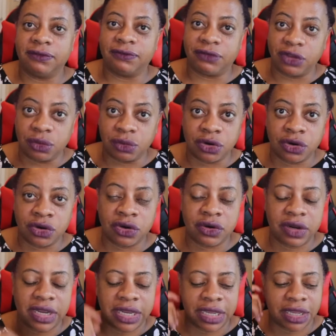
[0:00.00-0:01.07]

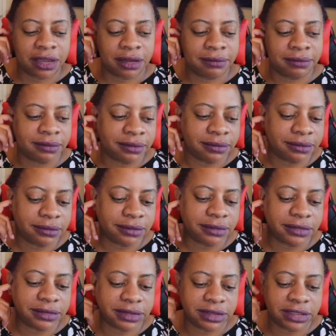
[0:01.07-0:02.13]
Fewer
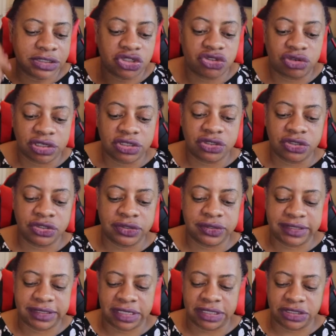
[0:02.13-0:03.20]

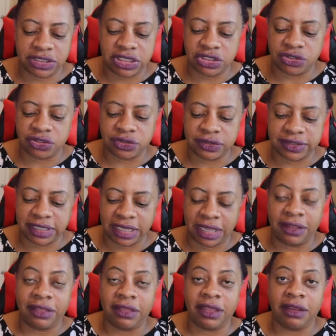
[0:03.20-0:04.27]
instructors and teachers
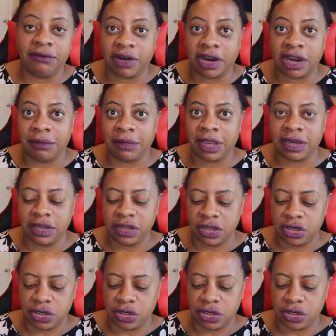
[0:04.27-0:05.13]
in the environment.